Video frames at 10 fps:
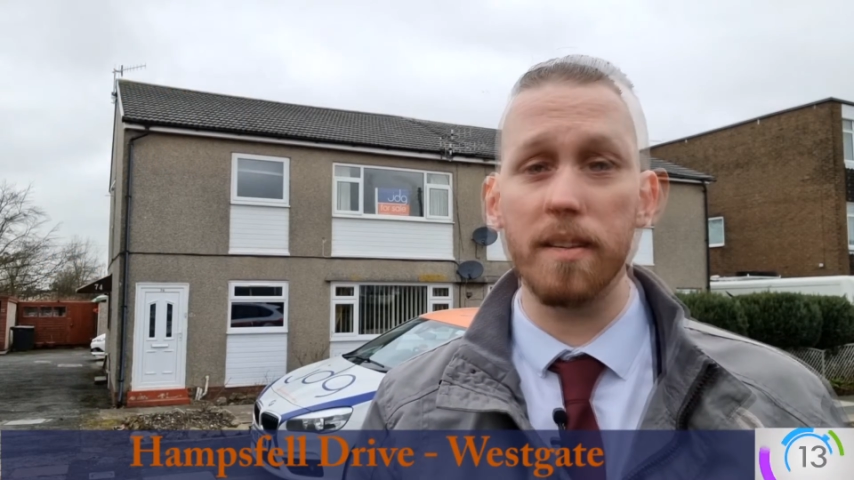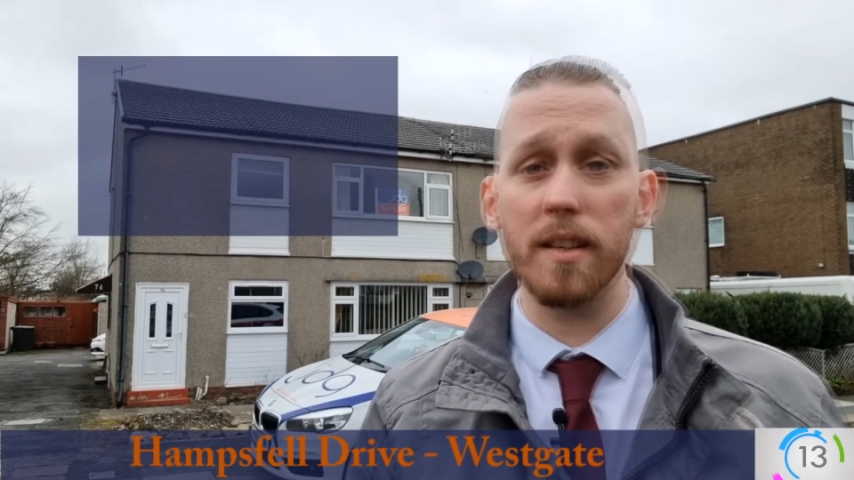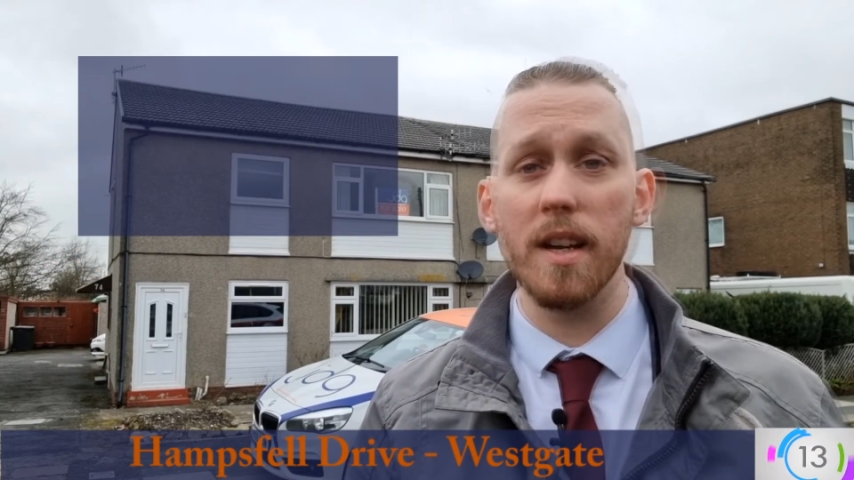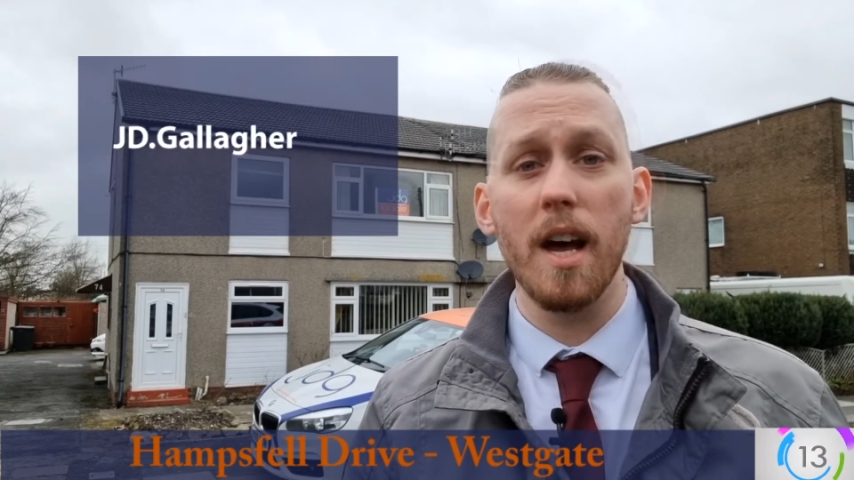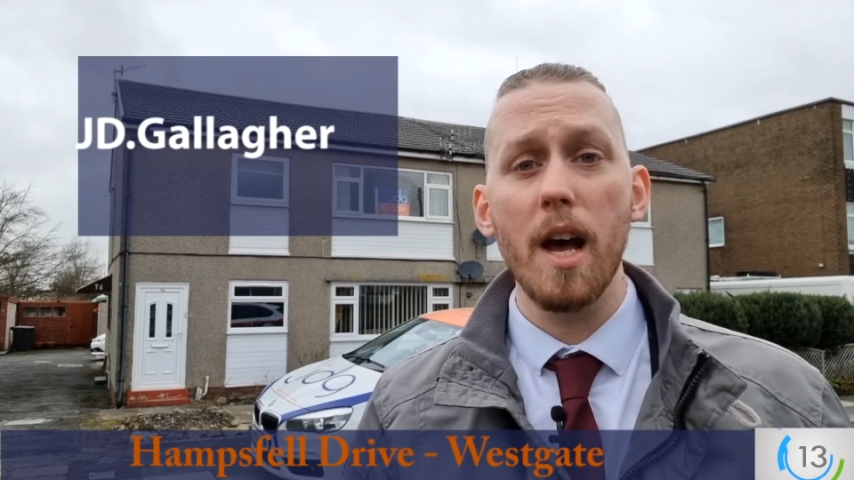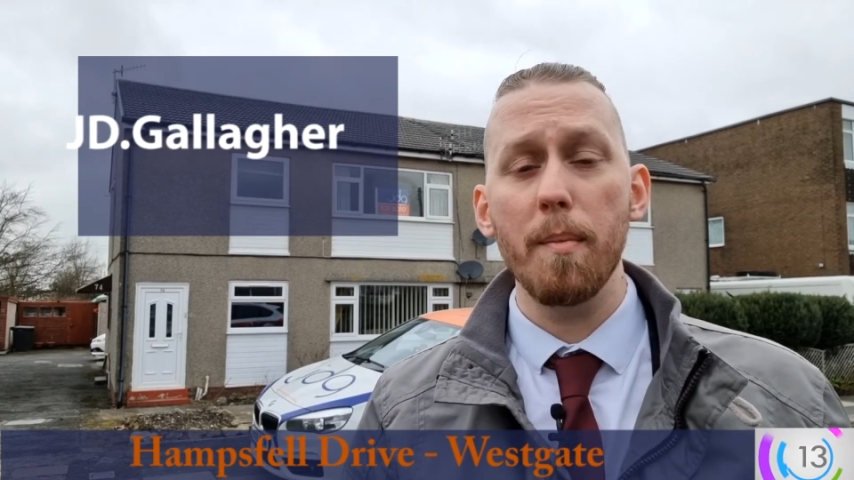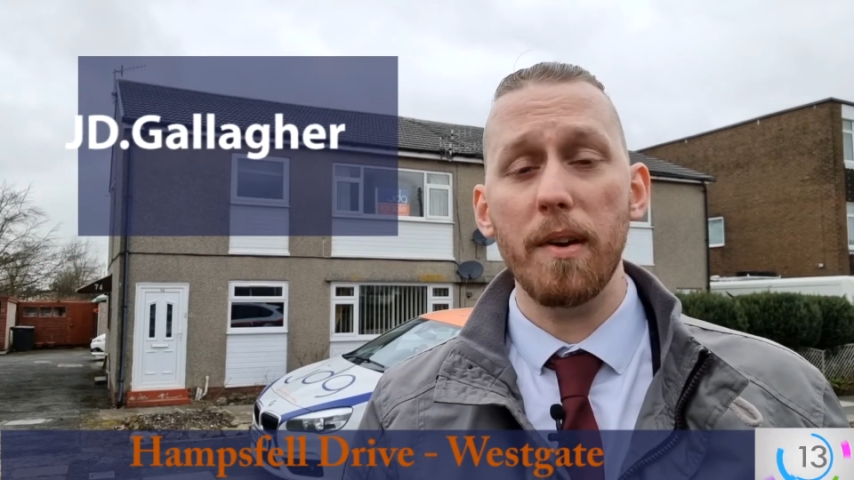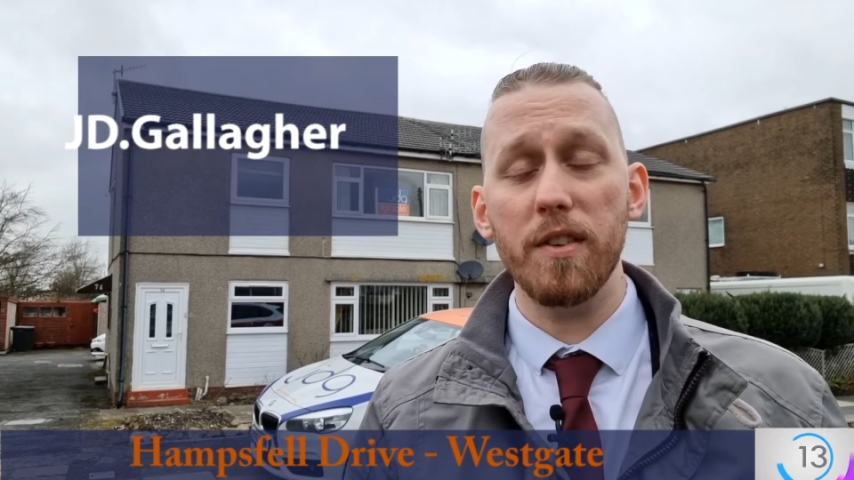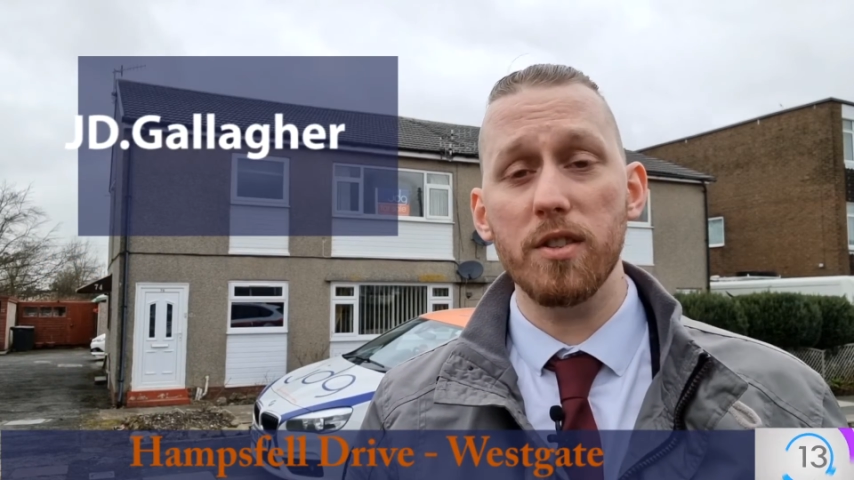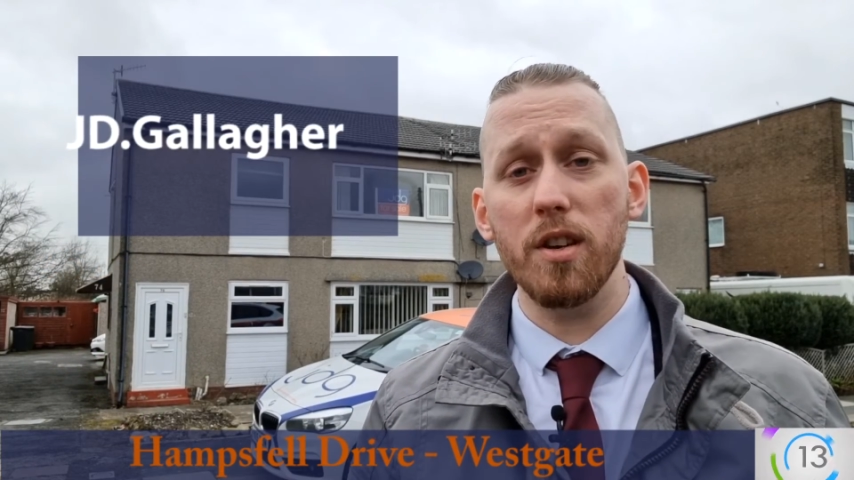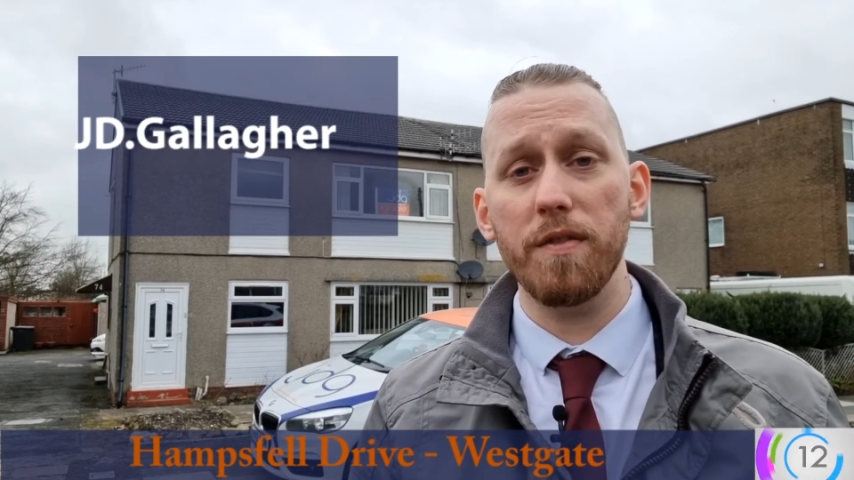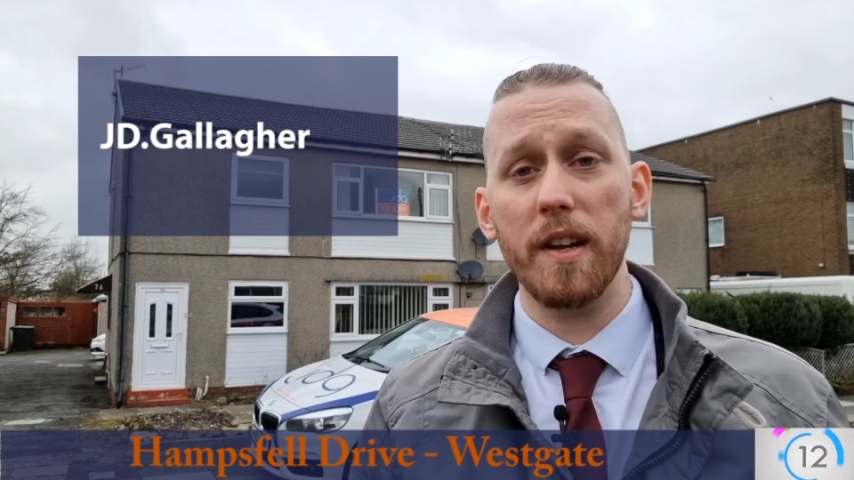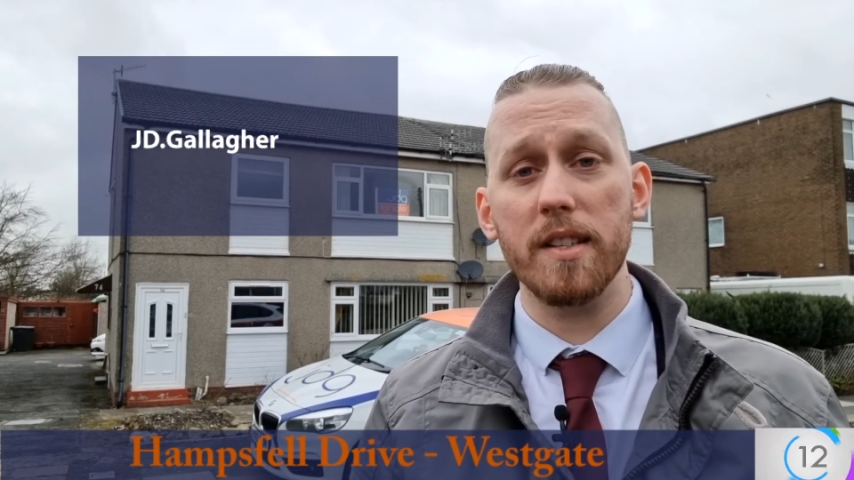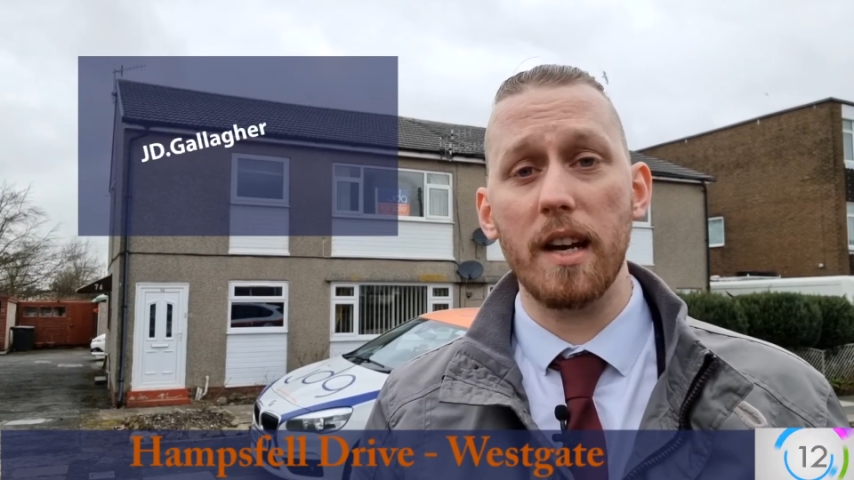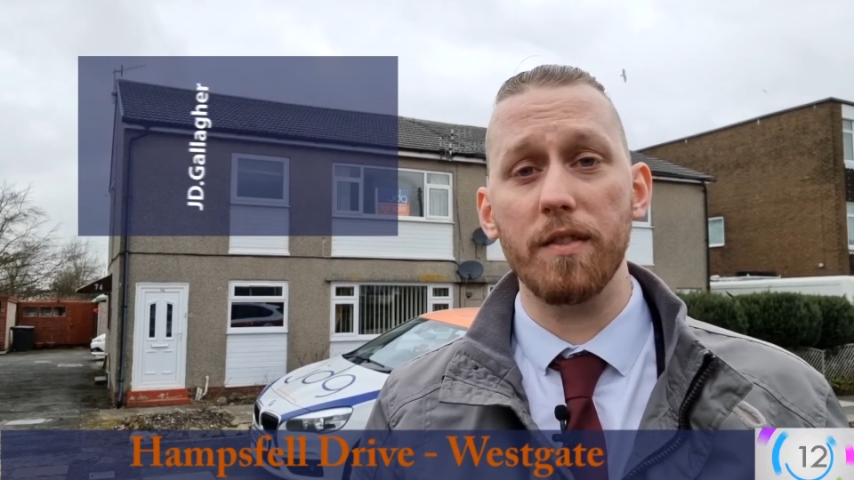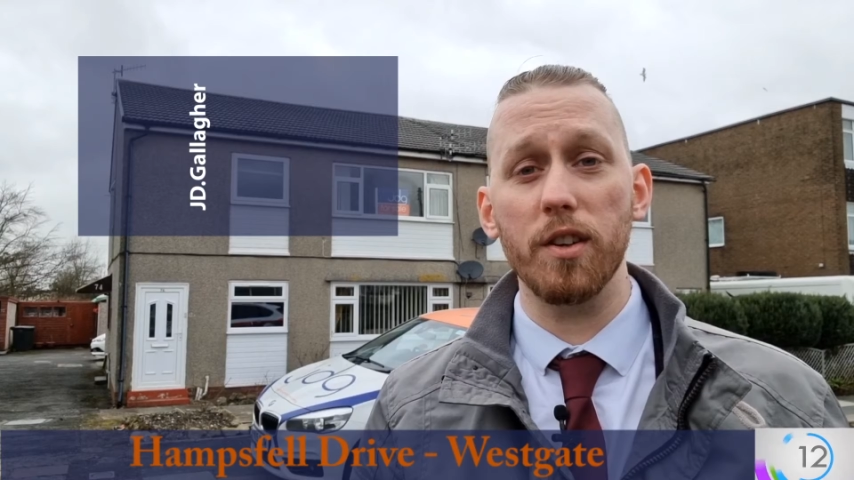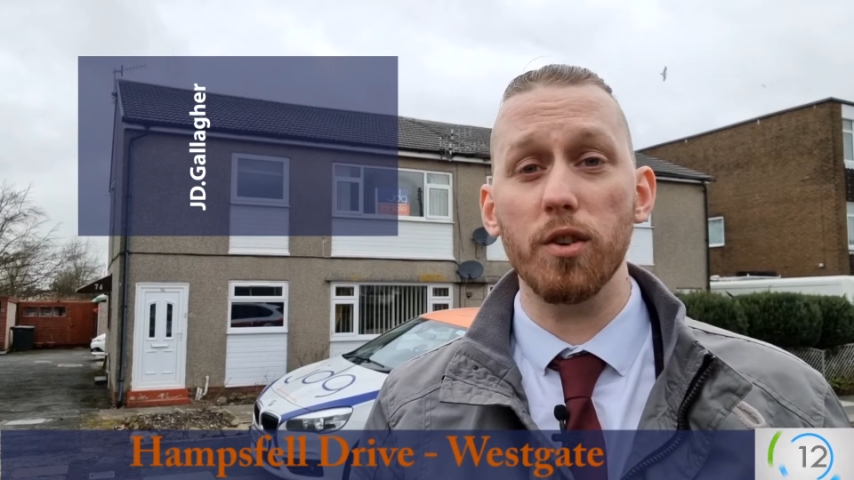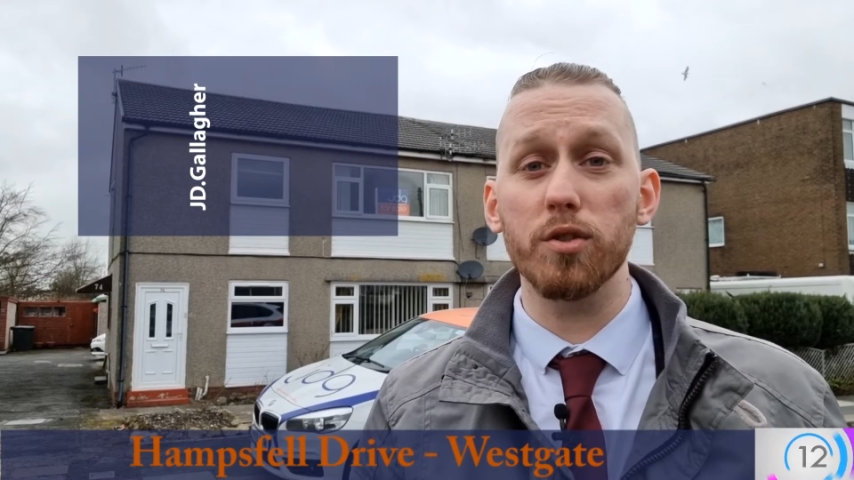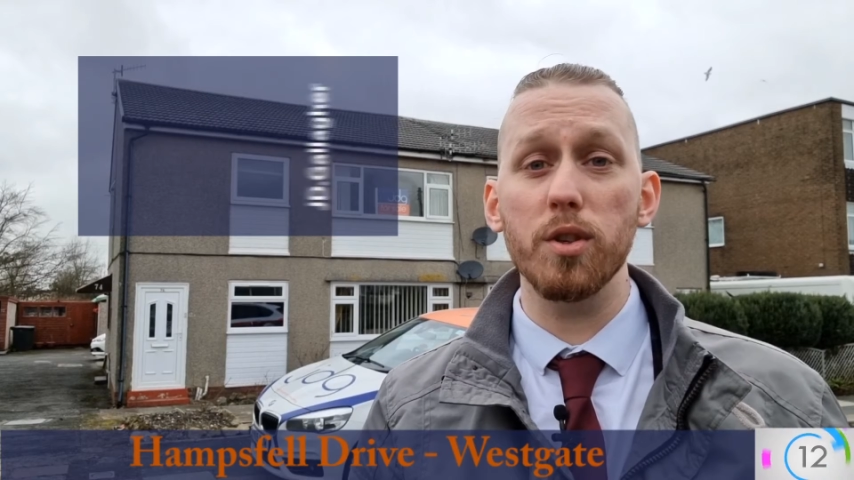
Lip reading: But if you do fancy having a look,